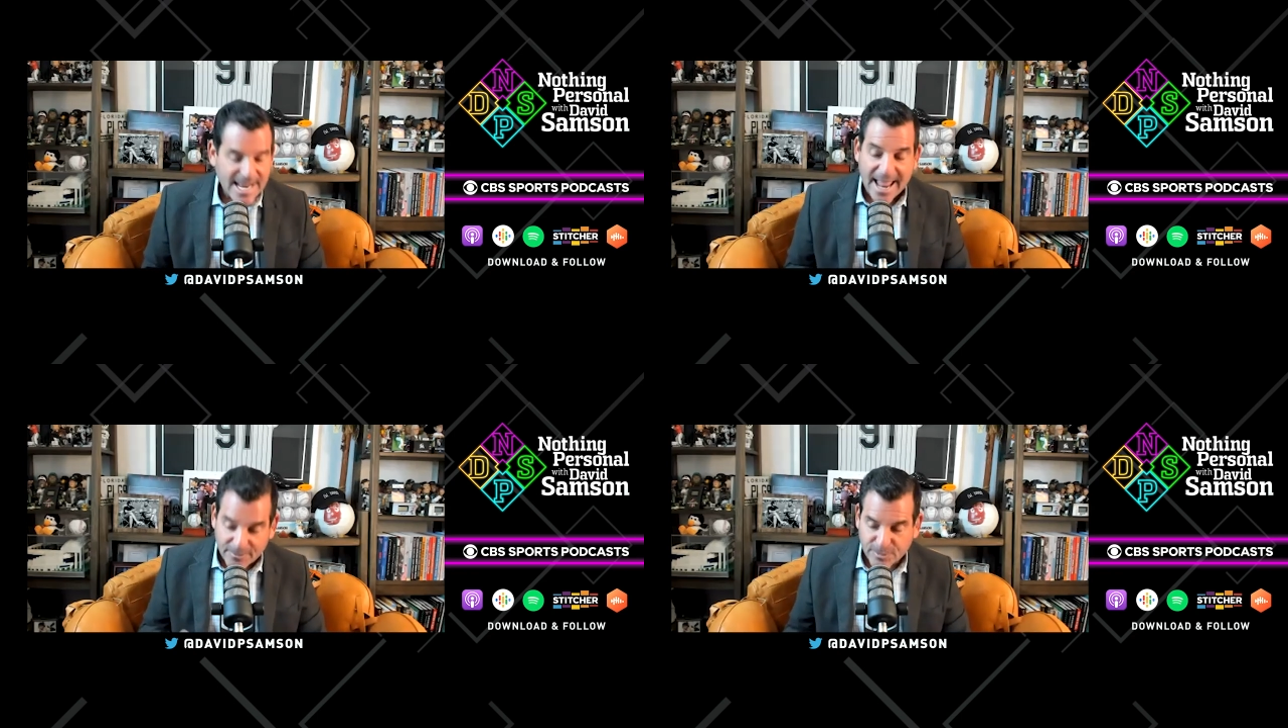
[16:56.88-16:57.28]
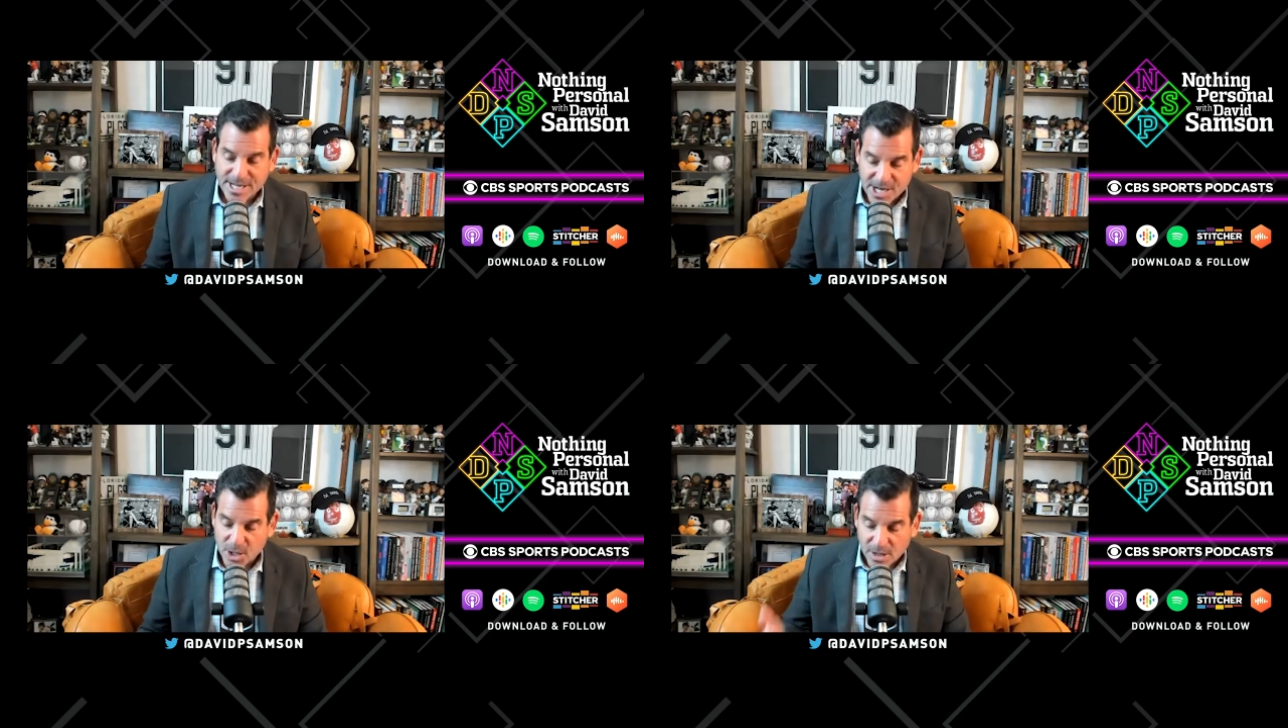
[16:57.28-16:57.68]
Every
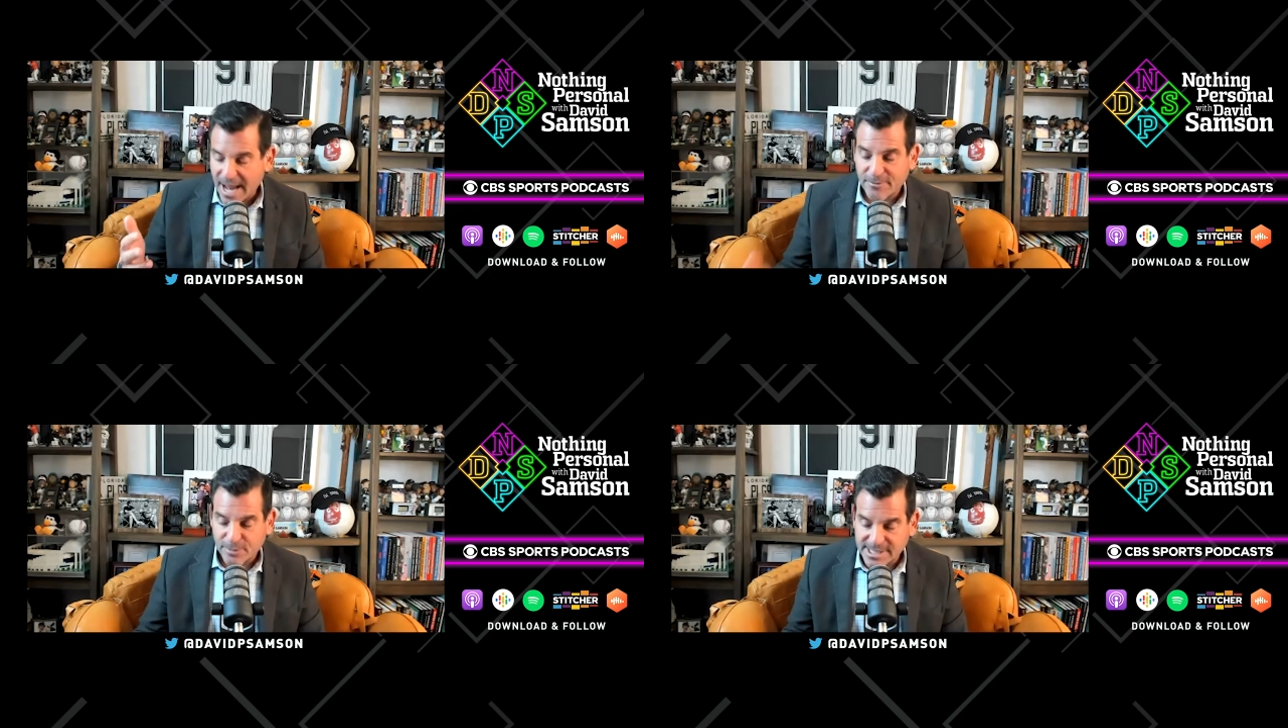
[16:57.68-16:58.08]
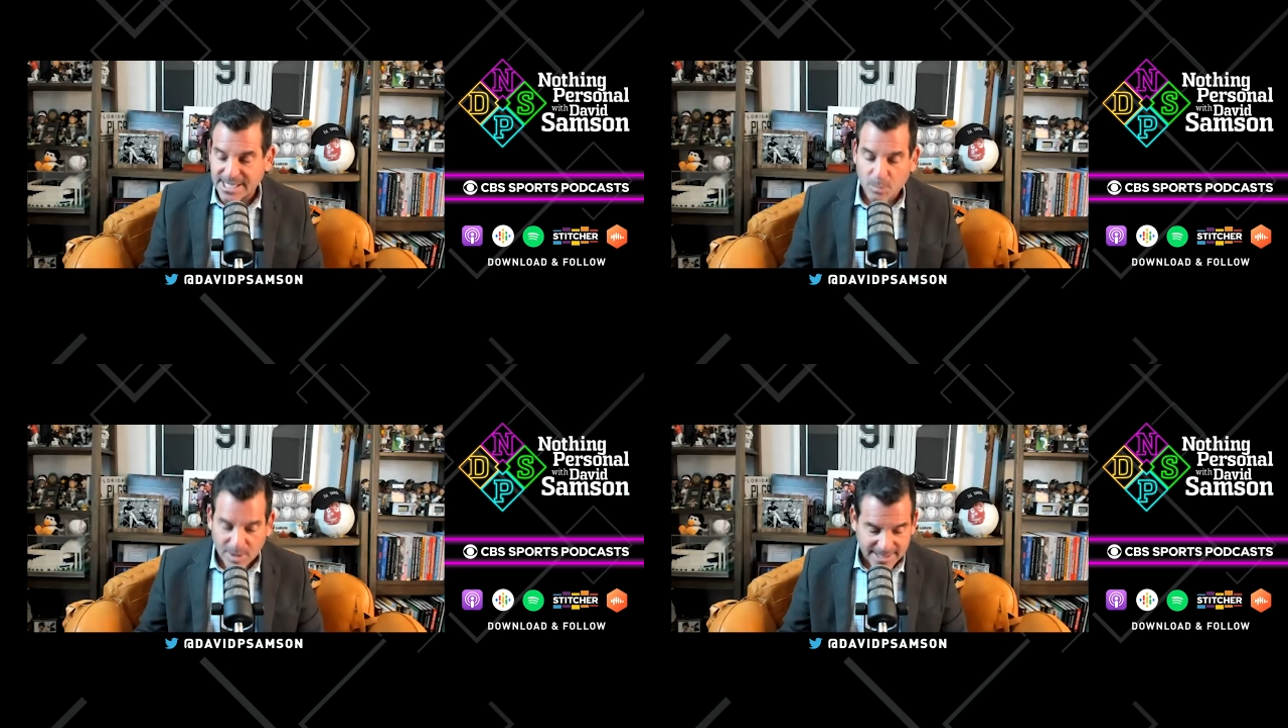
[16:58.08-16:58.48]
year, every
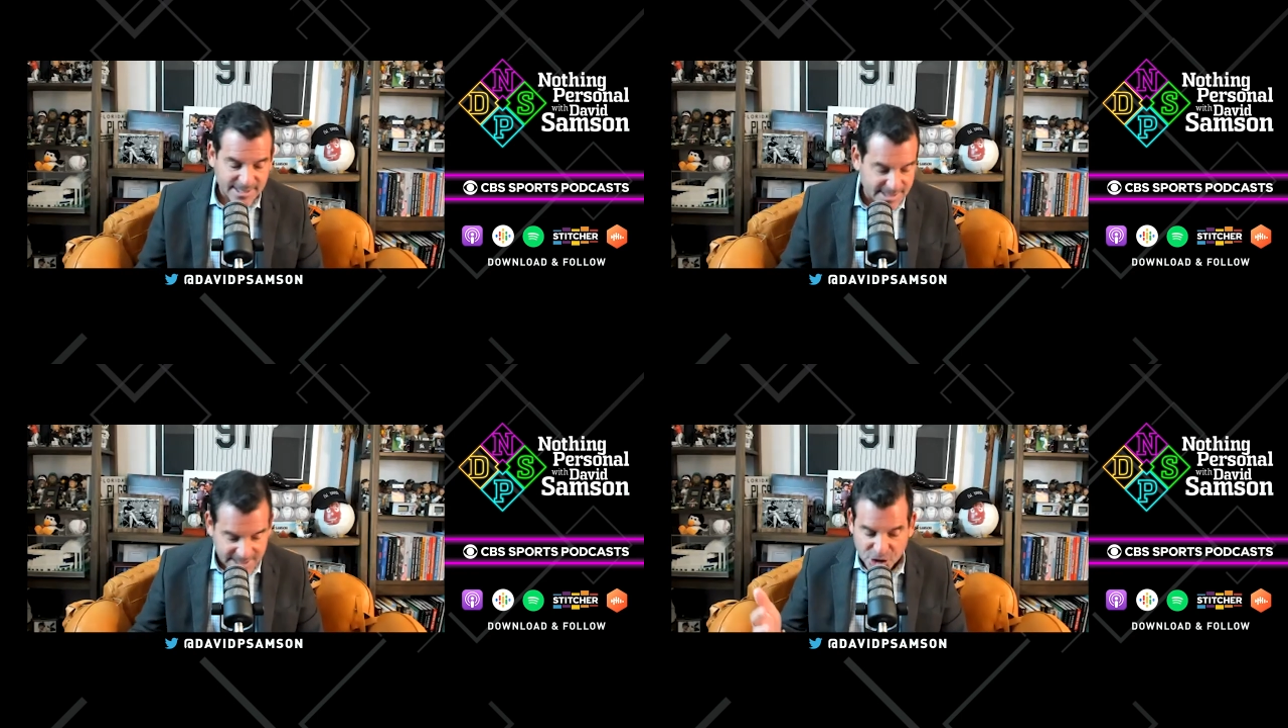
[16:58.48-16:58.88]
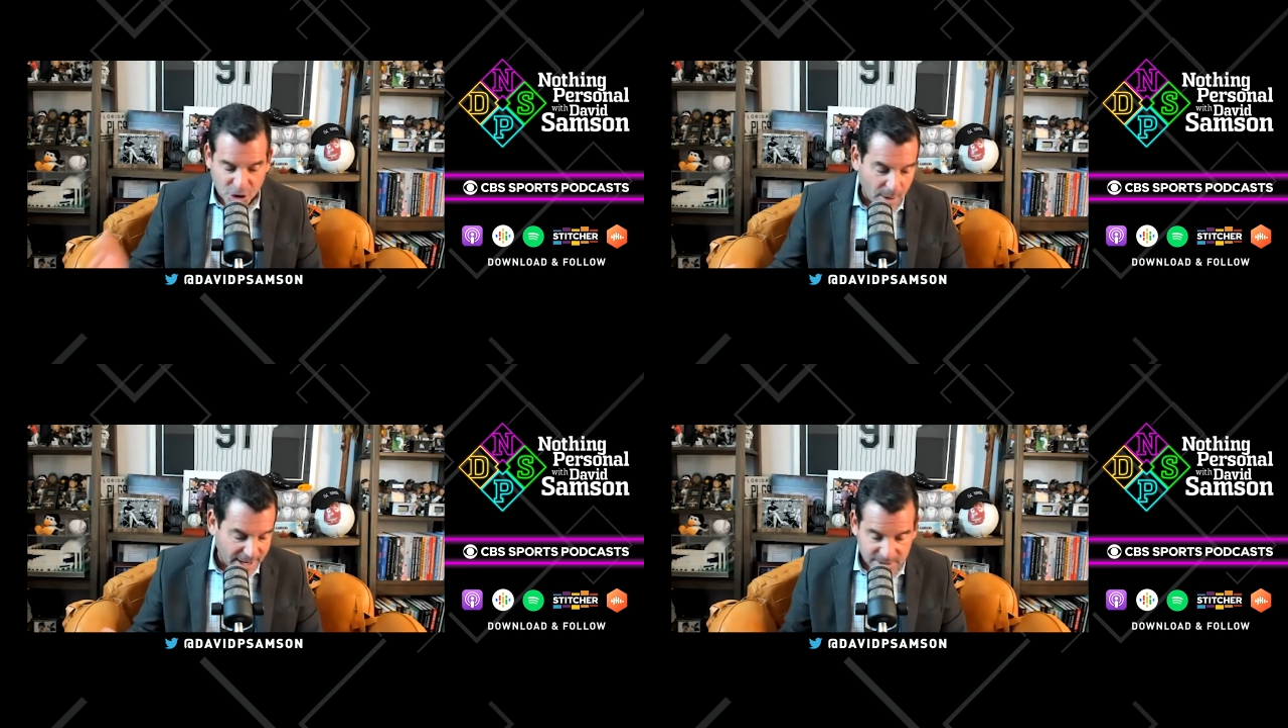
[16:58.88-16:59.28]
team will get to see
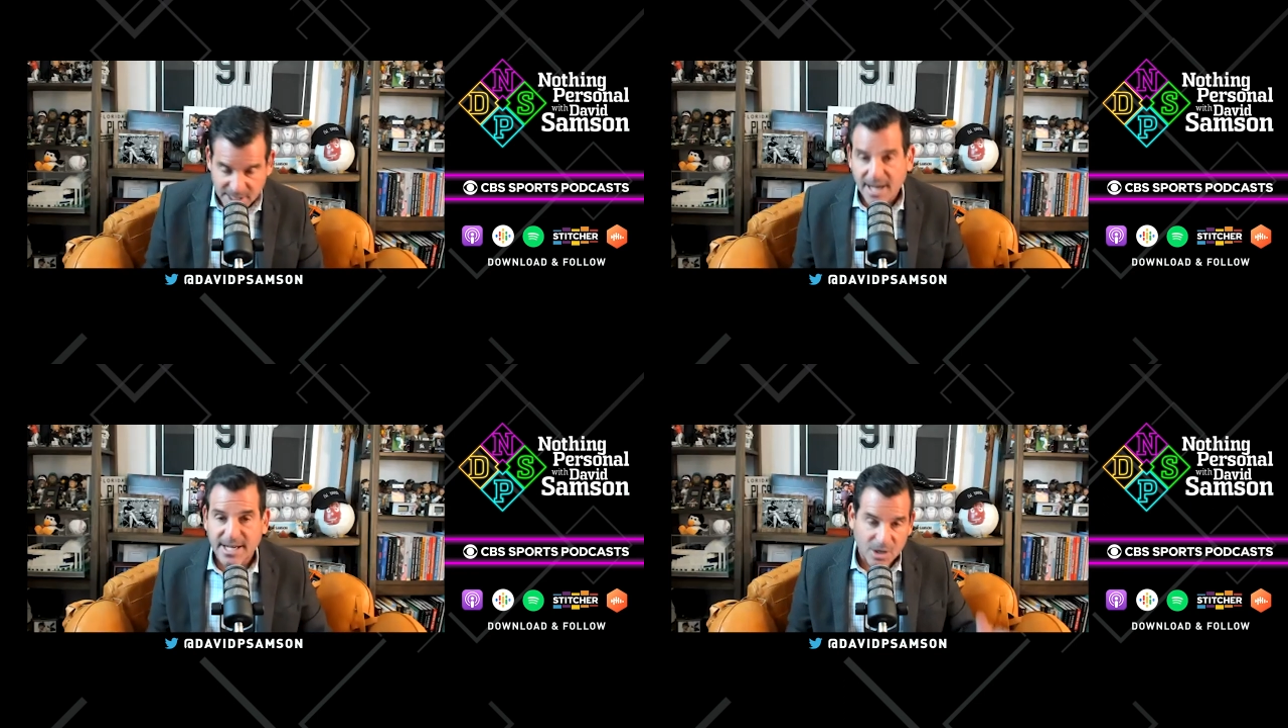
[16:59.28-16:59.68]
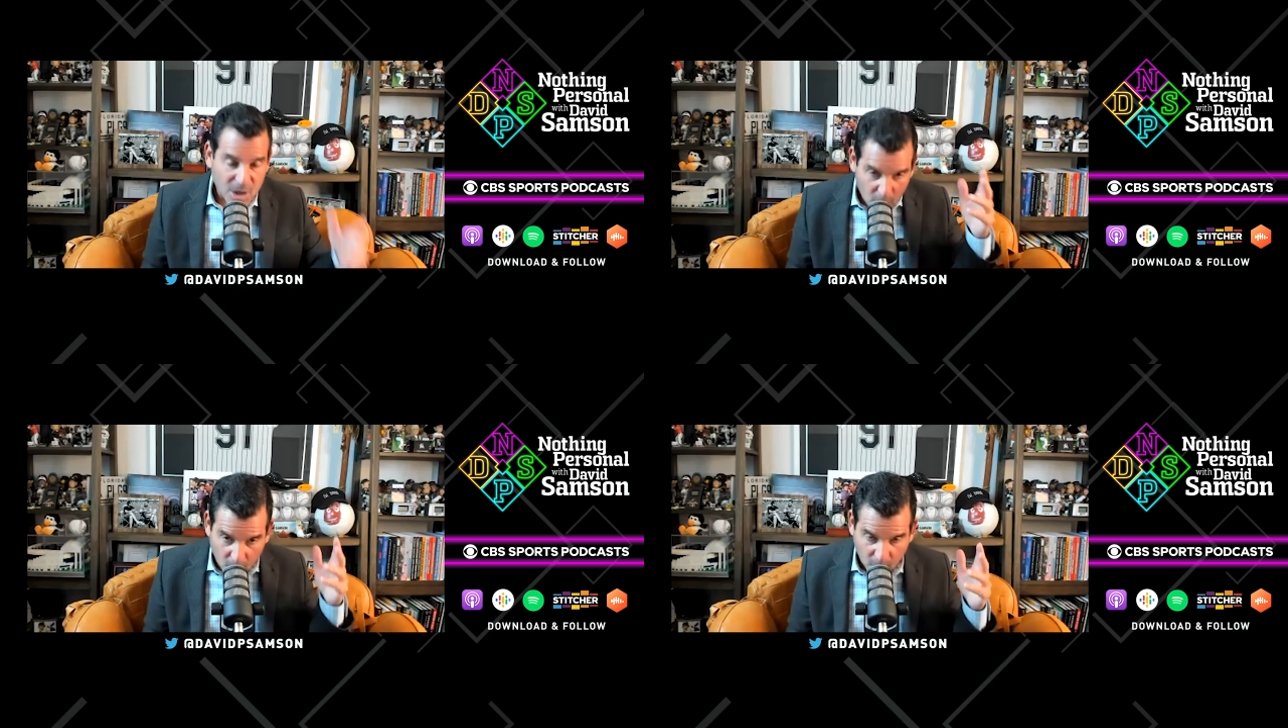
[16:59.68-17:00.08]
Shohei Ohtani
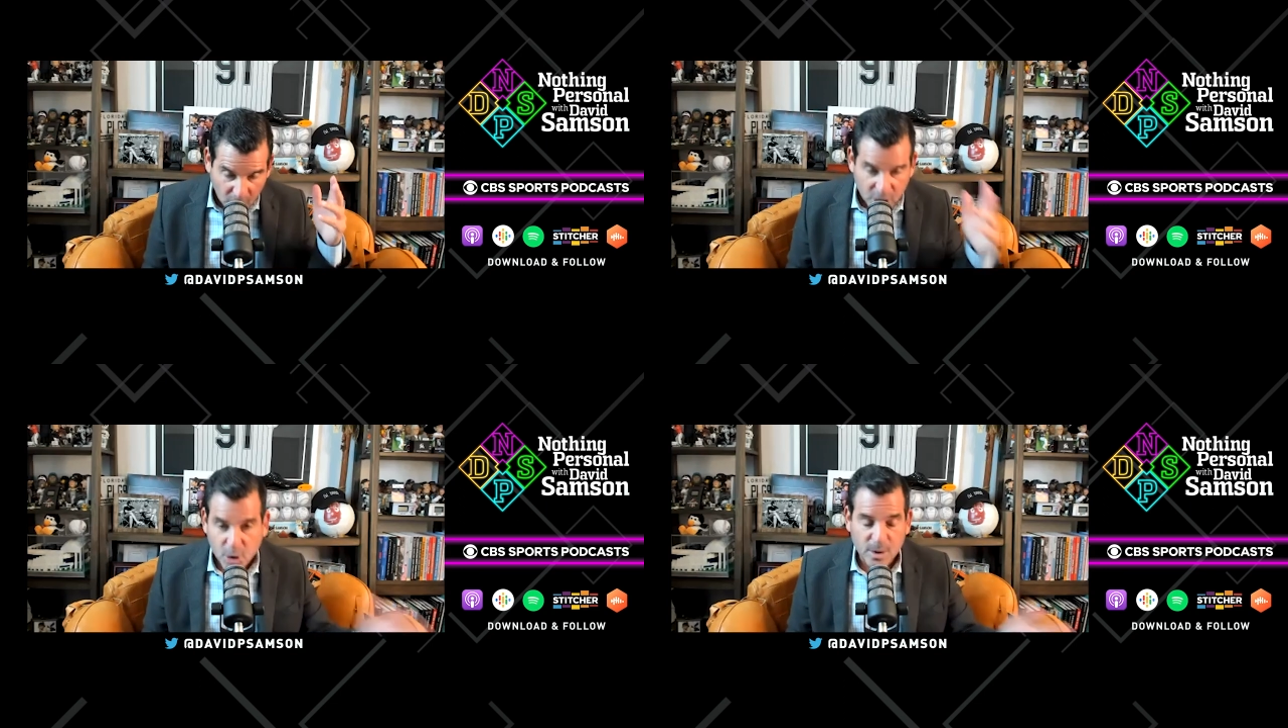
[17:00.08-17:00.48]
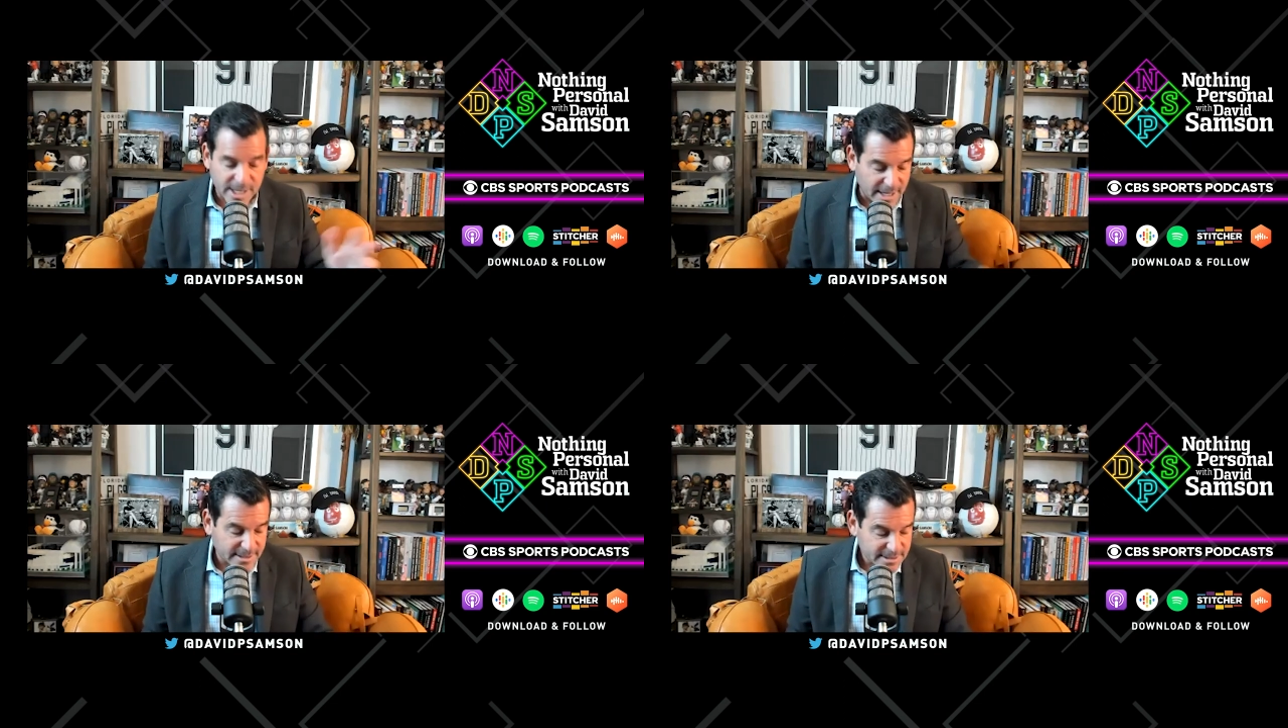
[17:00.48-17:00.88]
or
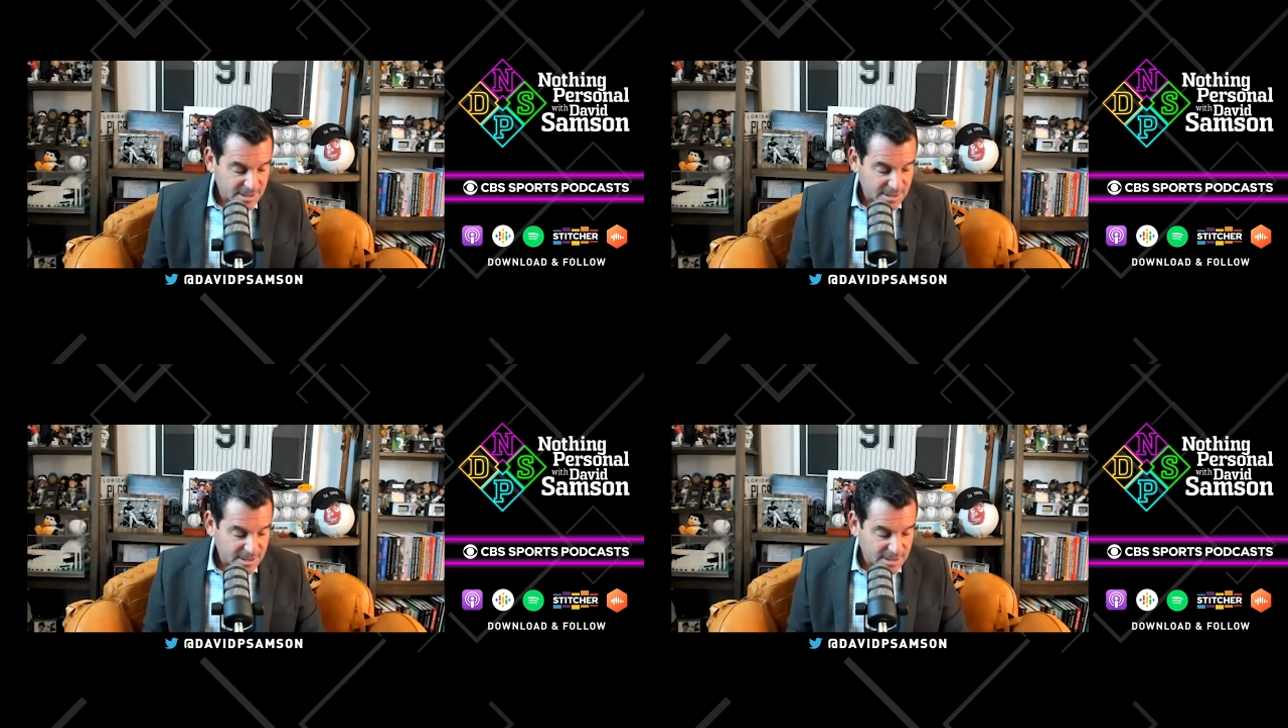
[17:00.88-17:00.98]
Acuna